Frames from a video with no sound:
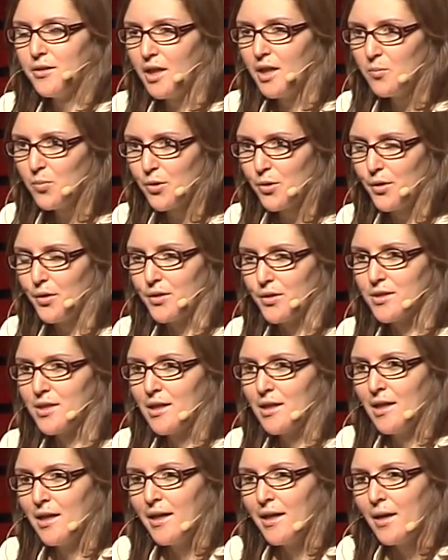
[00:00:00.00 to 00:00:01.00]
neighborhoods,
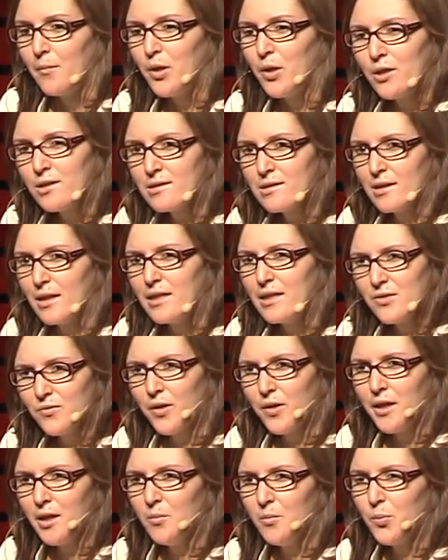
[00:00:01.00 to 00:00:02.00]
because it's
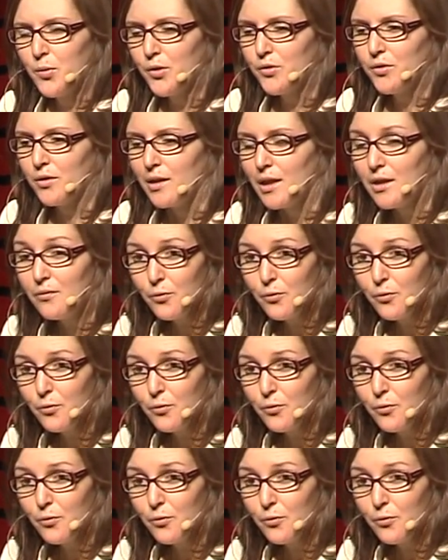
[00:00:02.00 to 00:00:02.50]
very important.